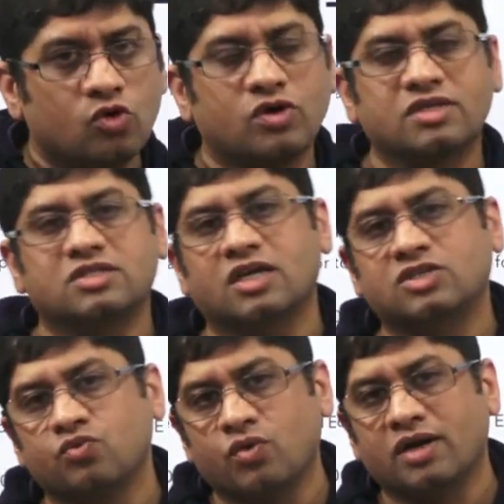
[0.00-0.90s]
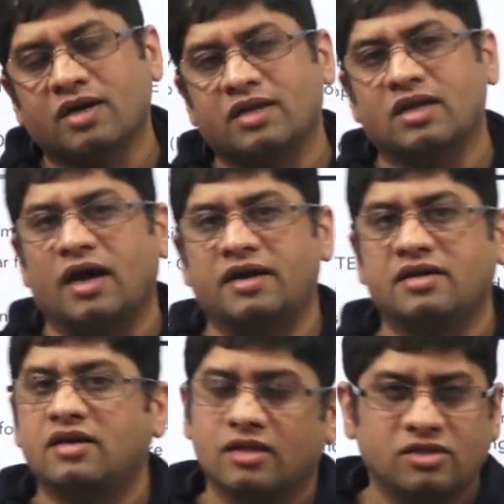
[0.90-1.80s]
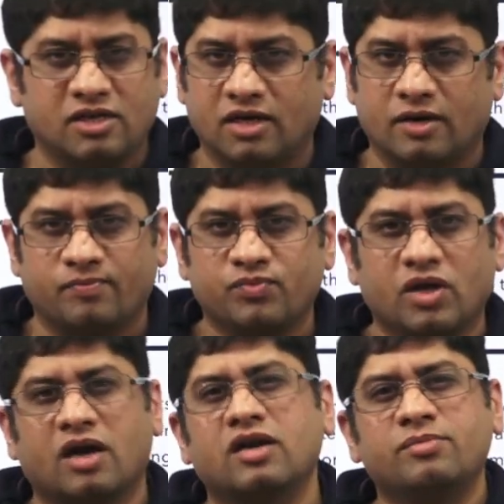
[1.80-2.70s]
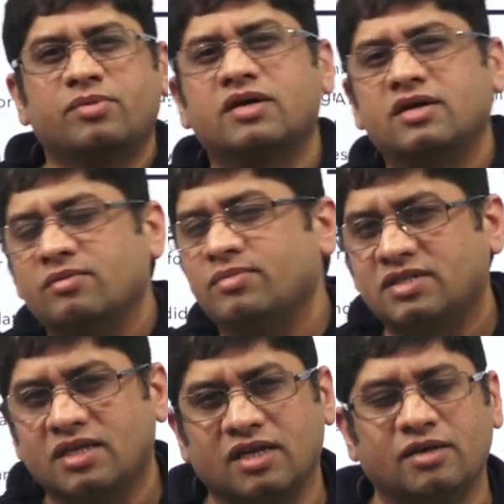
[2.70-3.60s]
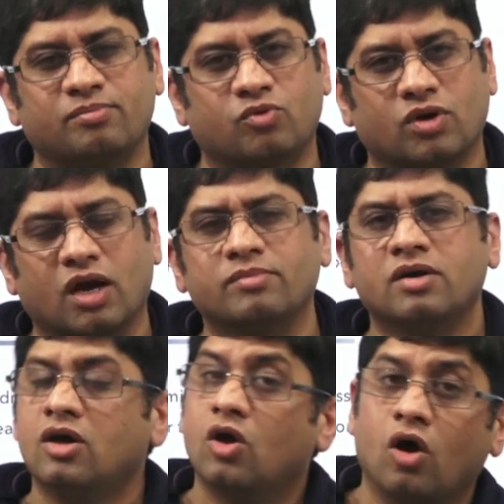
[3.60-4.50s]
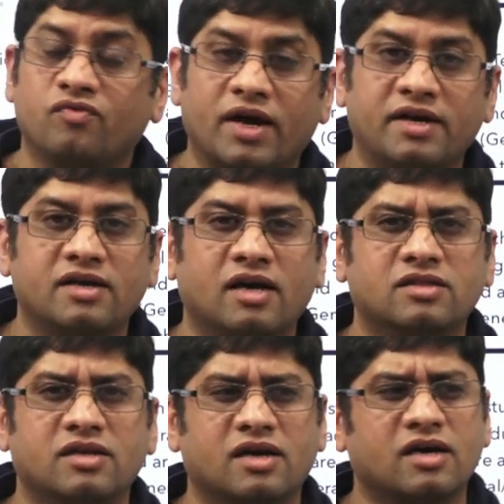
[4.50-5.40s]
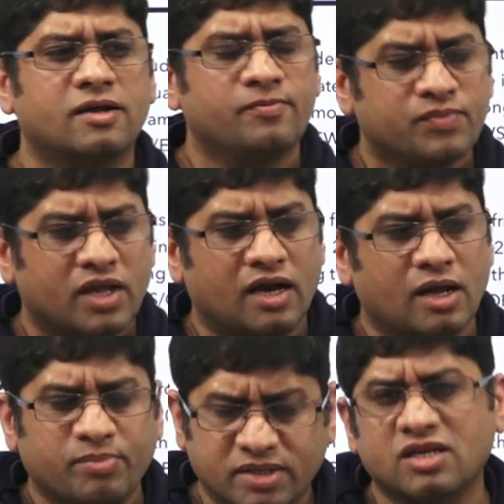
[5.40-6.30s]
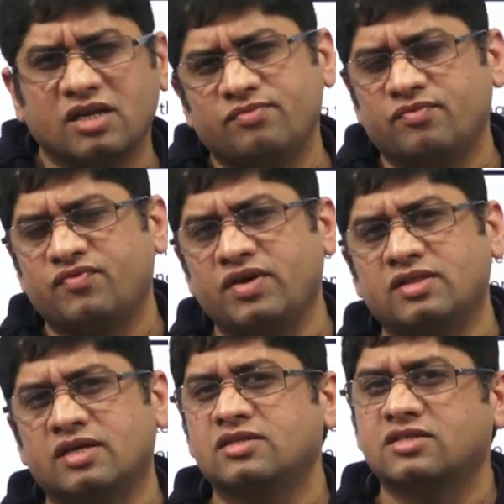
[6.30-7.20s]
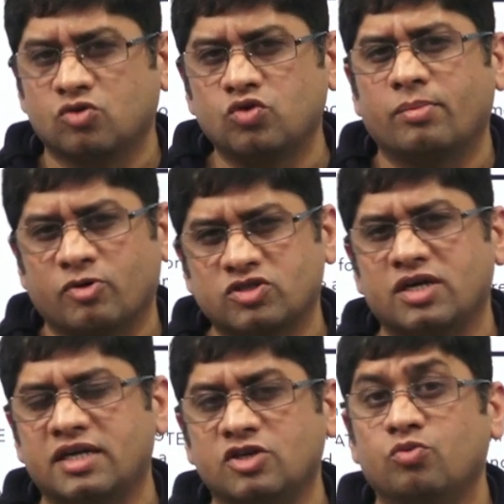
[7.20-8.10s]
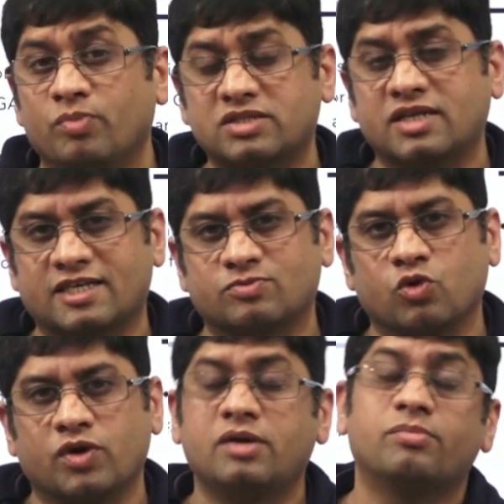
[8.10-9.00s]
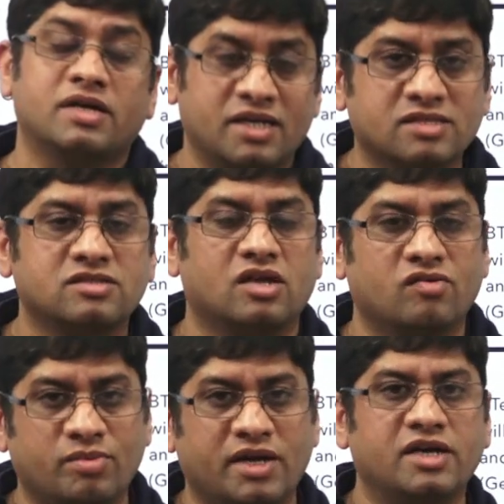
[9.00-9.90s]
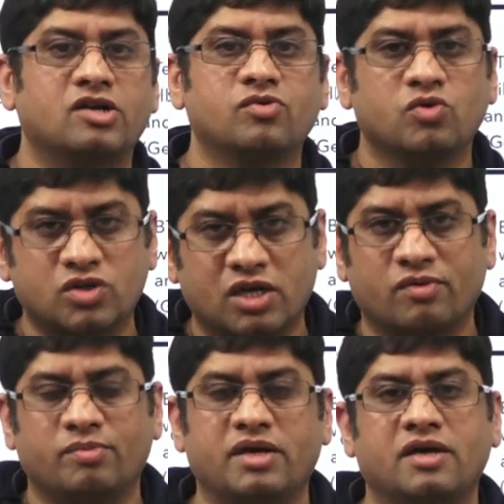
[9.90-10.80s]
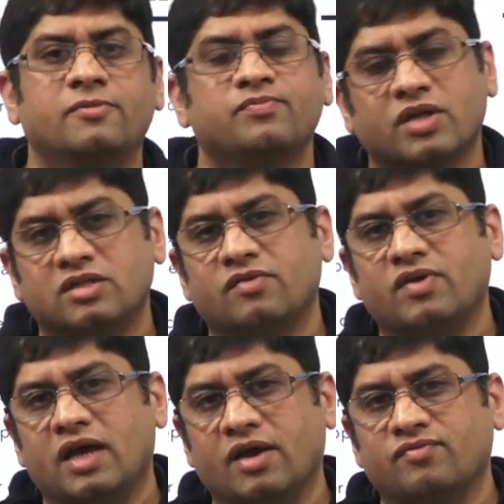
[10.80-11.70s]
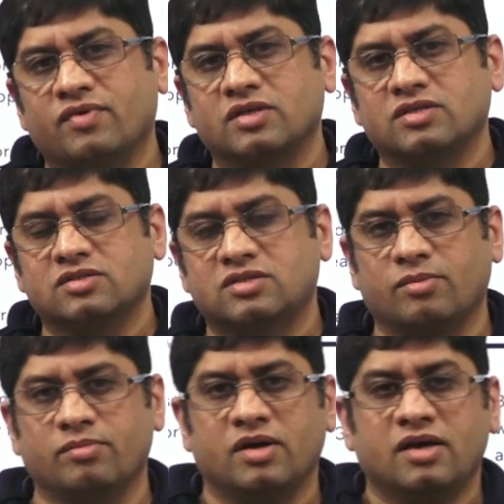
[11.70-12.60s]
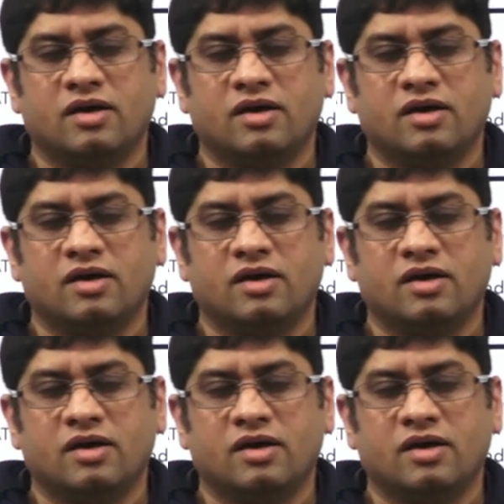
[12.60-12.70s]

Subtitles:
good research work in IIT Gandhinagar. Early bird basically program of IIT Gandhinagar, and I personally feel that this is a good opportunity. You must explore it. But yes, there will be interview, they will have some